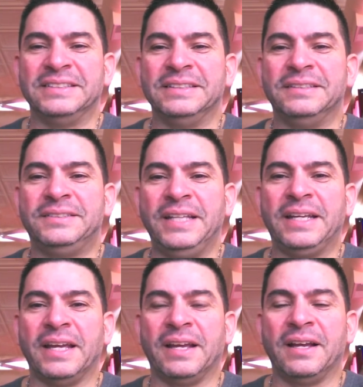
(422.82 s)

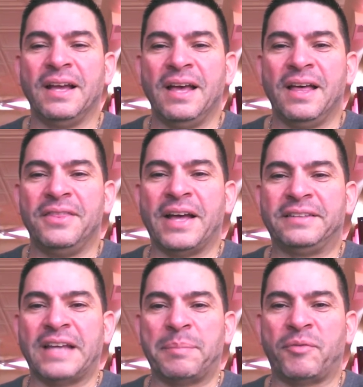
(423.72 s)
seeking
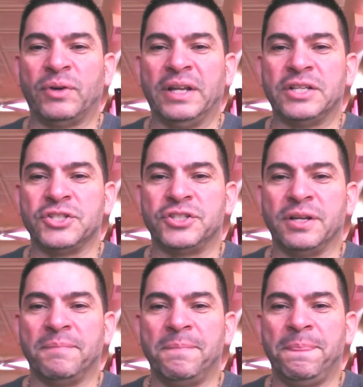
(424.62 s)
that type of
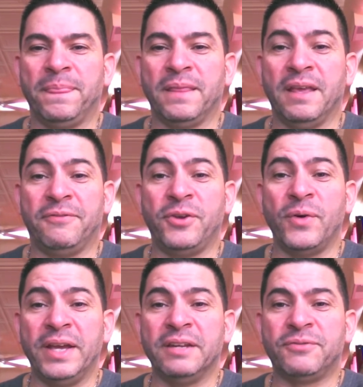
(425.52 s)
relationship. If
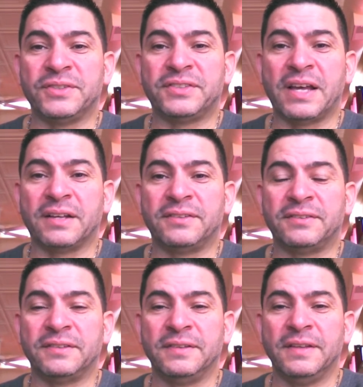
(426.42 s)
you're in it for
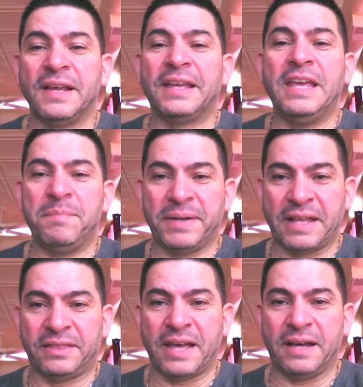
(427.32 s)
sex, keep it
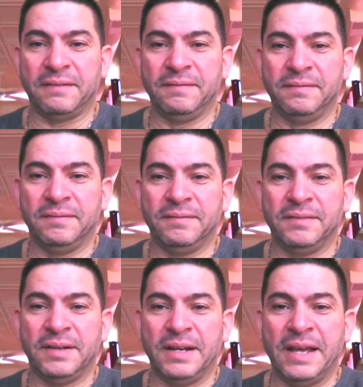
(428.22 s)
at that
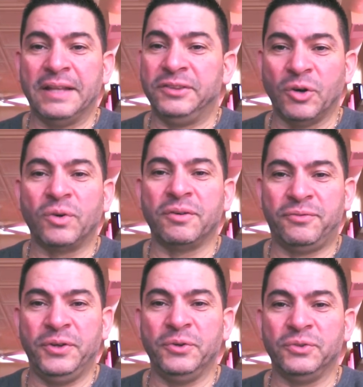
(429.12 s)
and don't
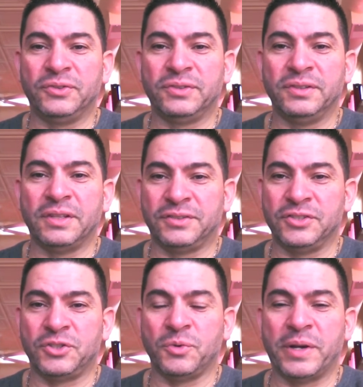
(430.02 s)
confuse the
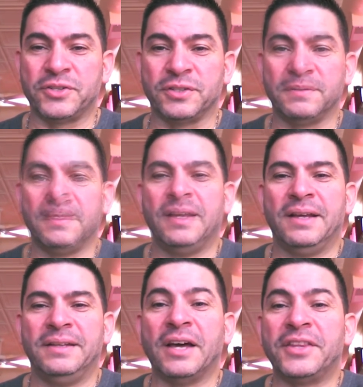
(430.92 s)
situation.
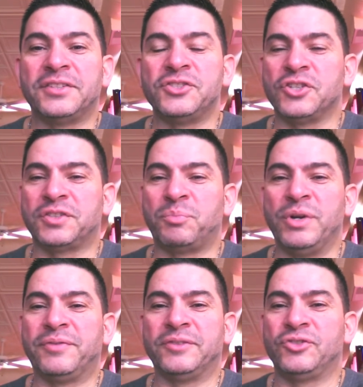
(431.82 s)
Now, this is just a
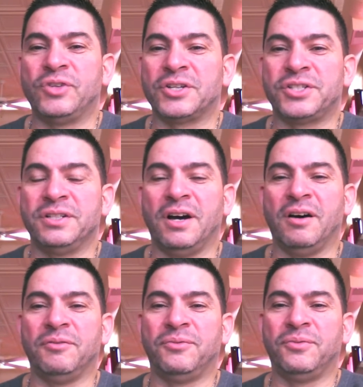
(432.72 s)
brief introduction
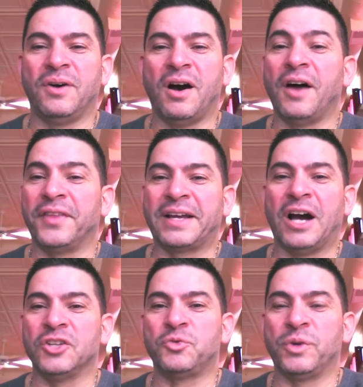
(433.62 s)
of On the
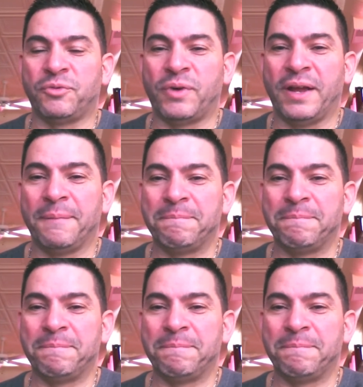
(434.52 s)
Couch with Ray.